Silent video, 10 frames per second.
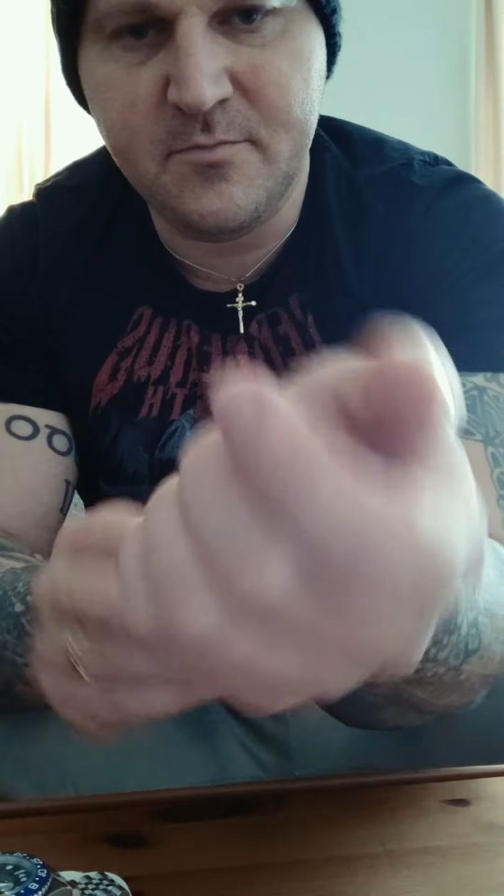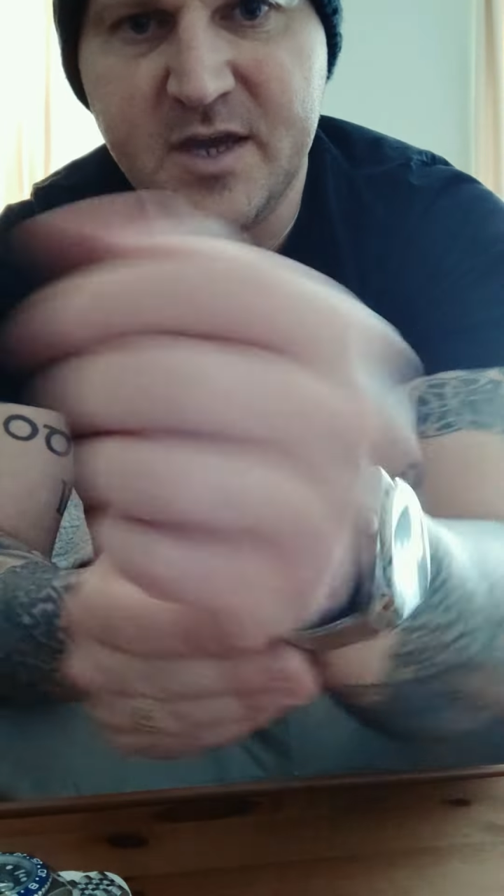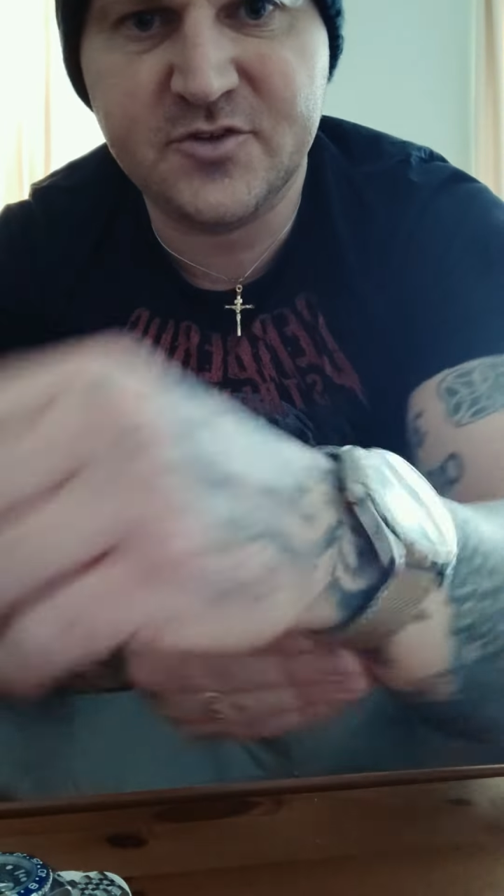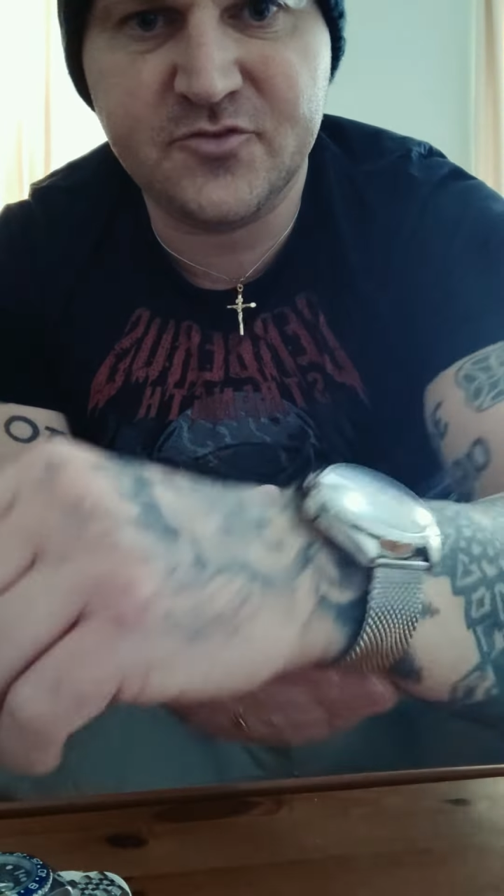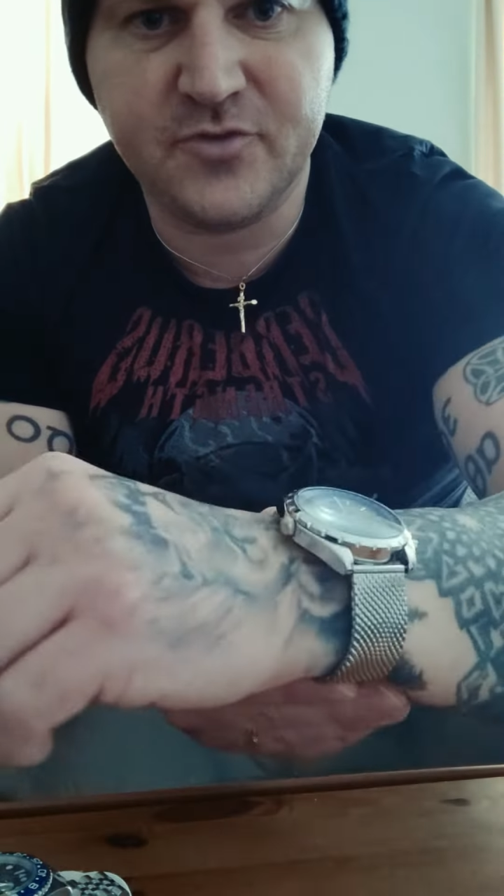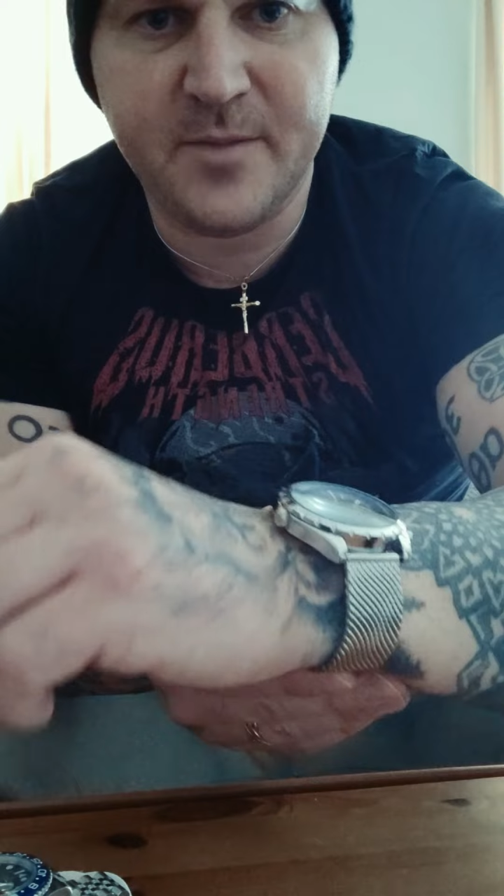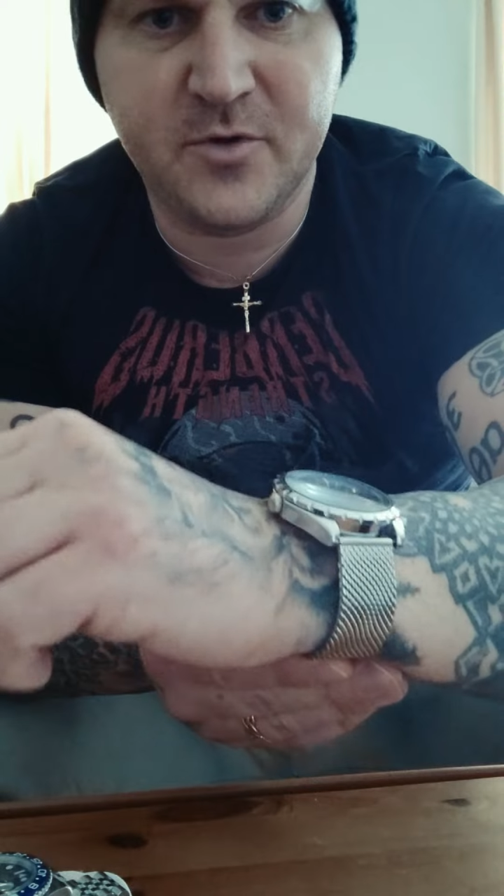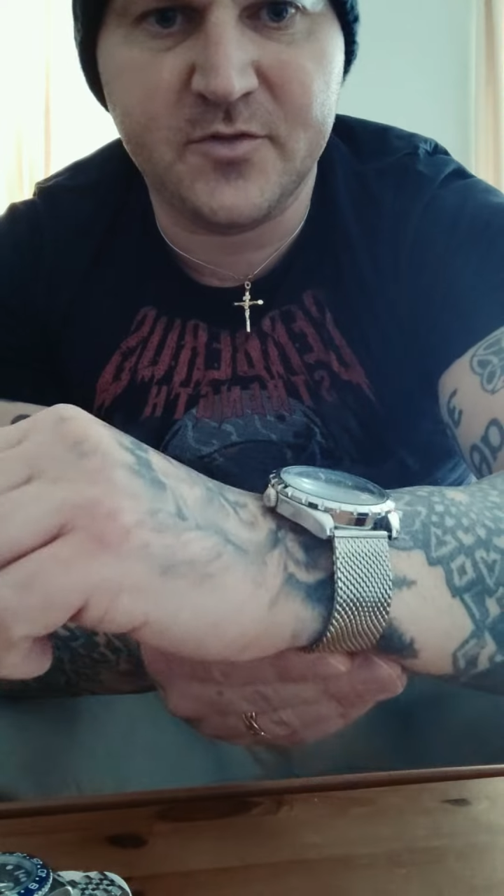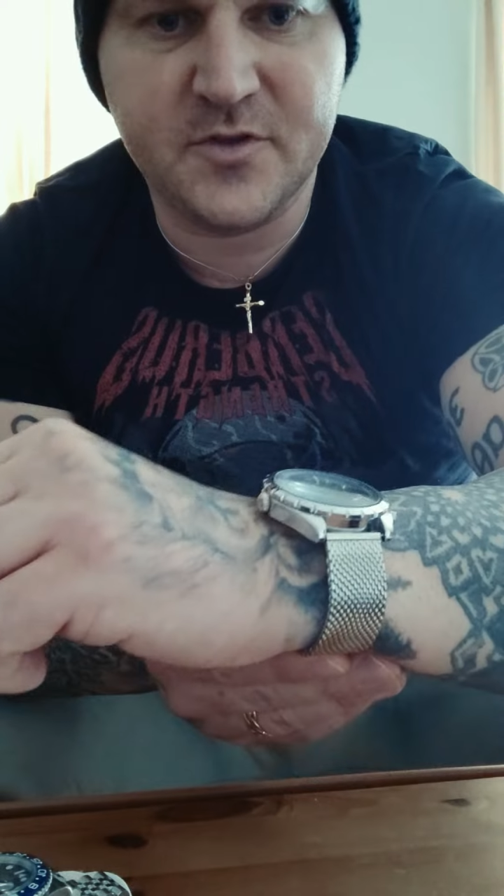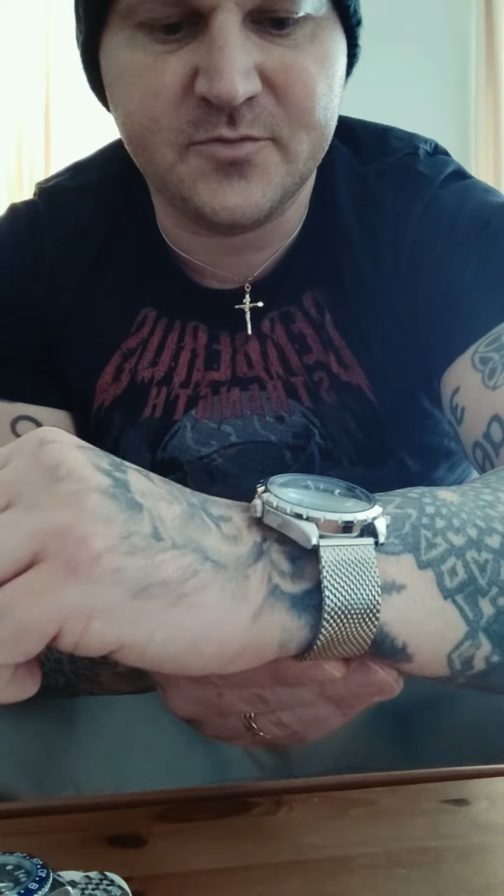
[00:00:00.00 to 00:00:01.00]
mesh
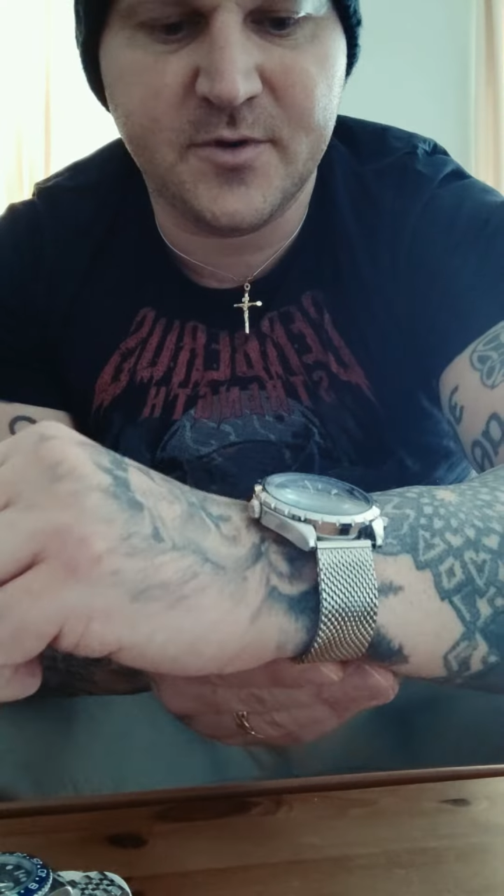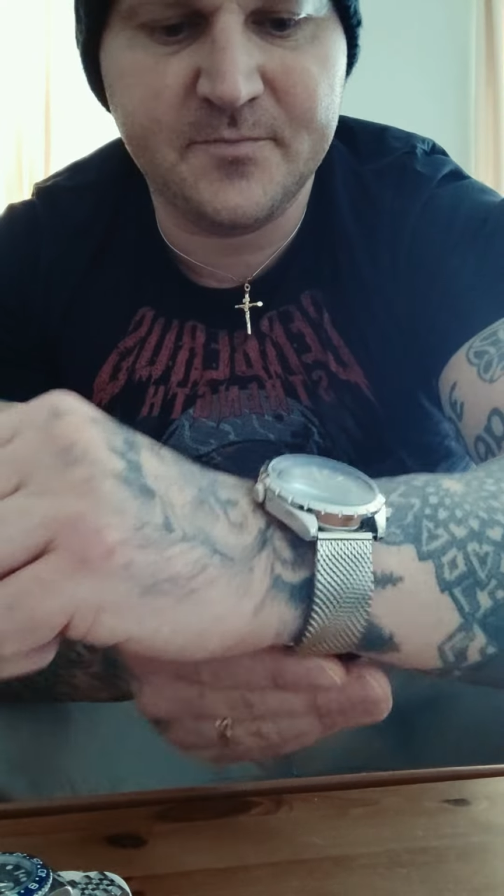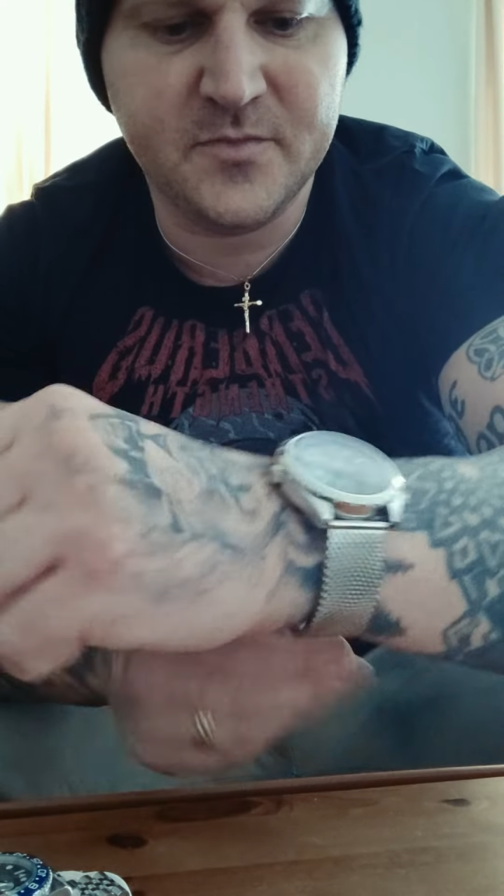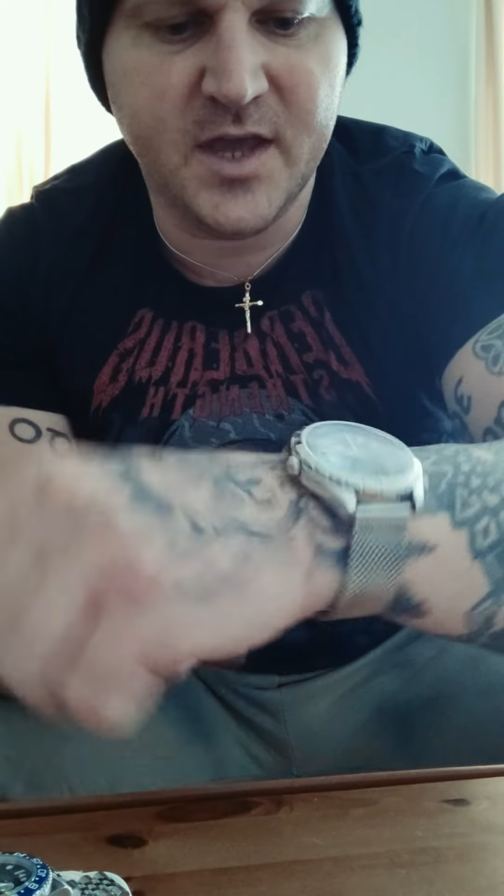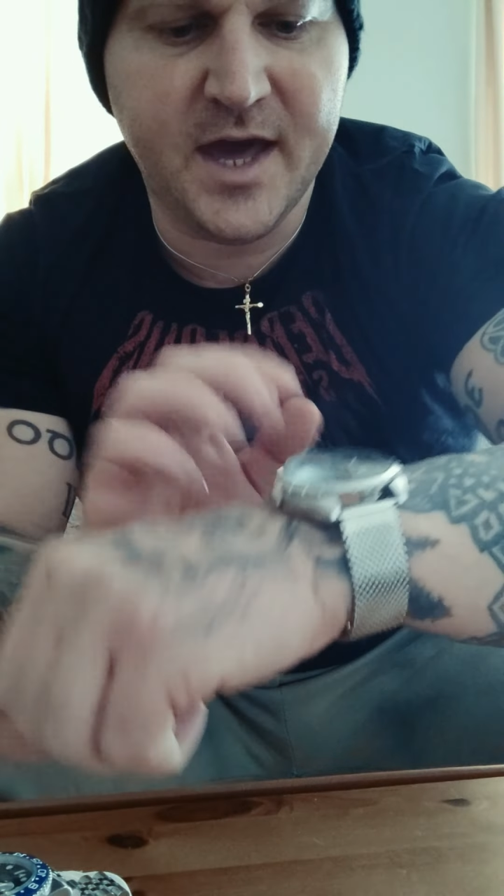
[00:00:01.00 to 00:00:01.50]
strap on this one.